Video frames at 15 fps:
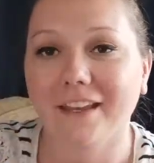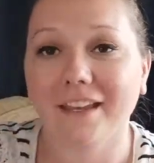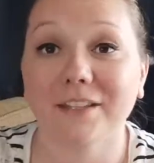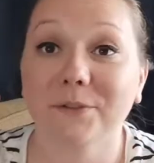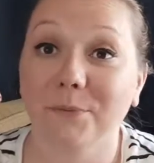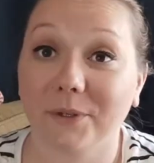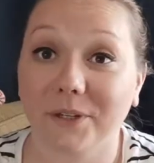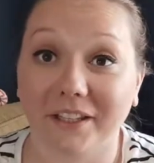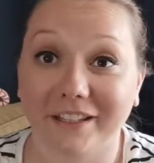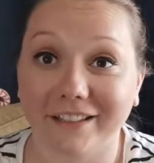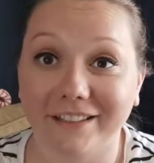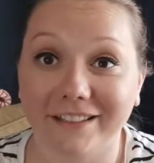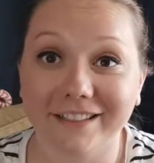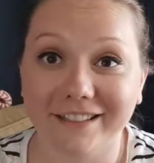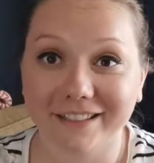it's
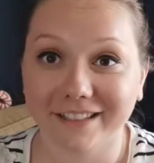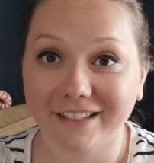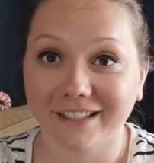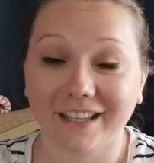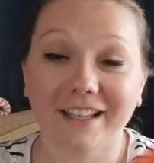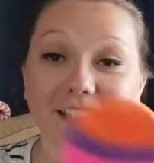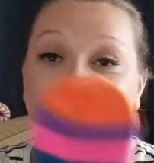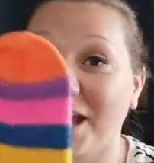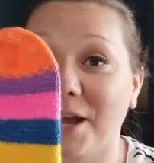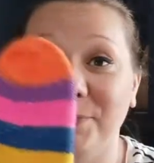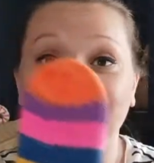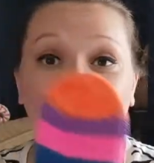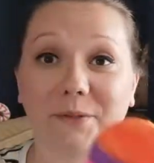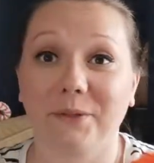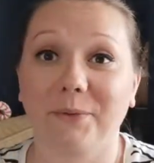ridiculous. It's
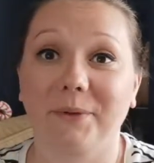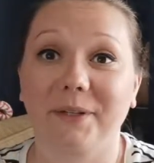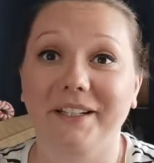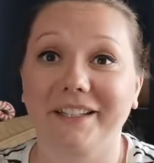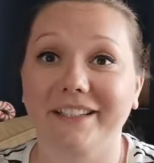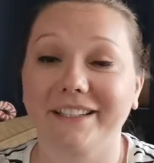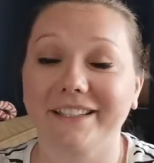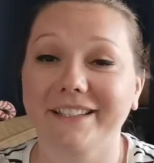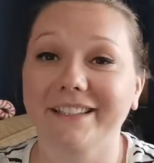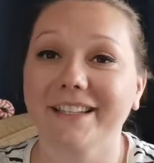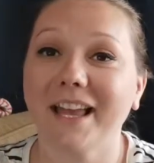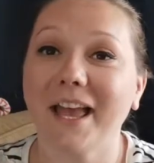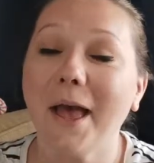absolutely ridiculous.